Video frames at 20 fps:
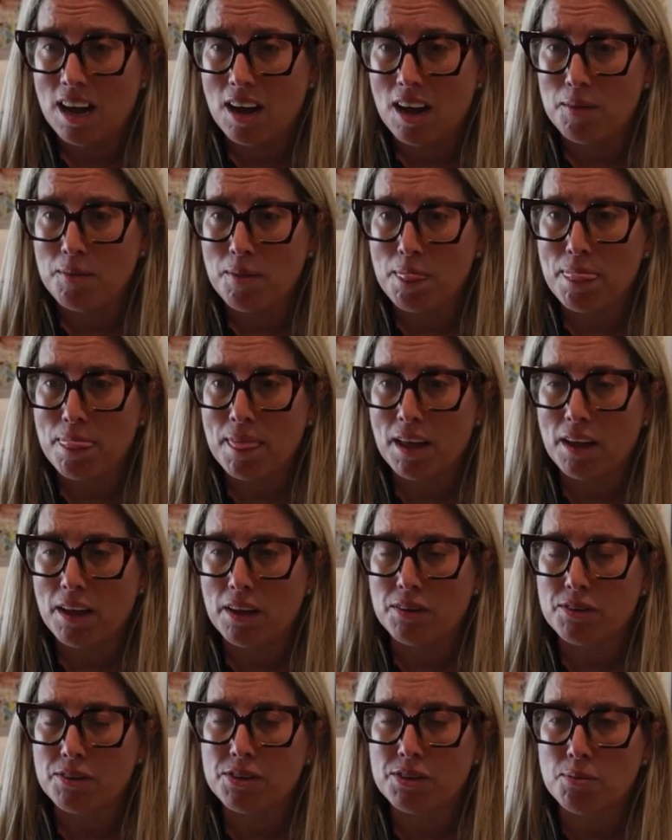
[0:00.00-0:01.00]
Um,
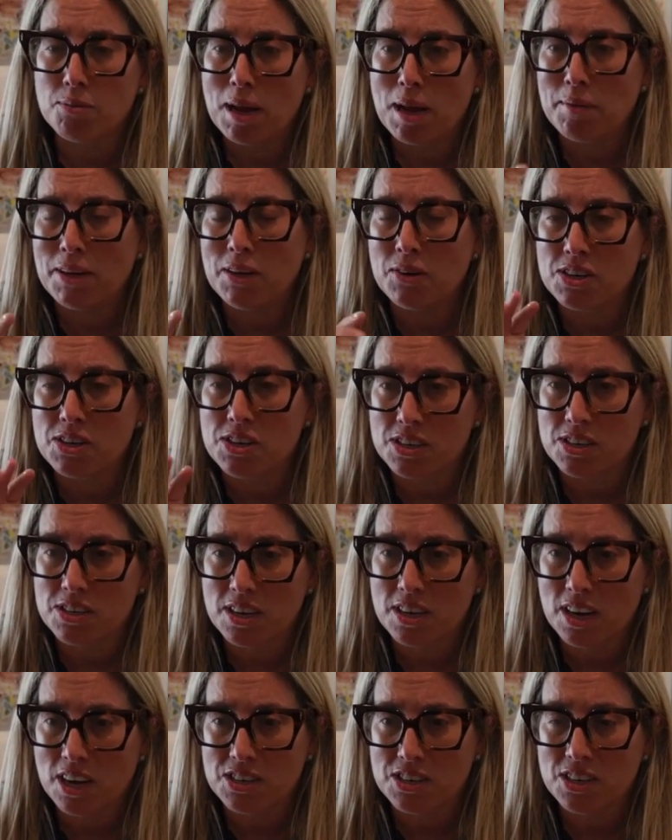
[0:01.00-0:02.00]
so maybe you could just
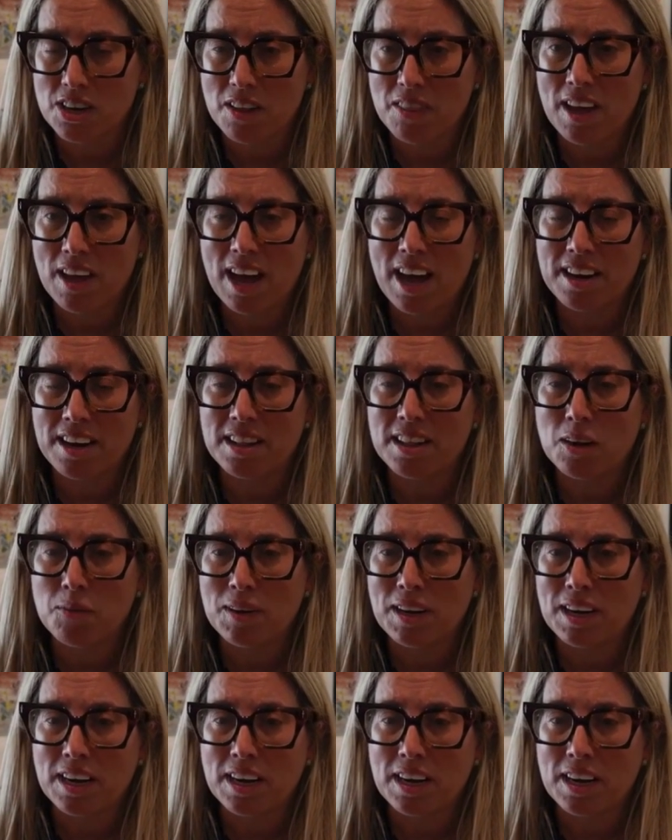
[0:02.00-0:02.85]
touch on that, and then we can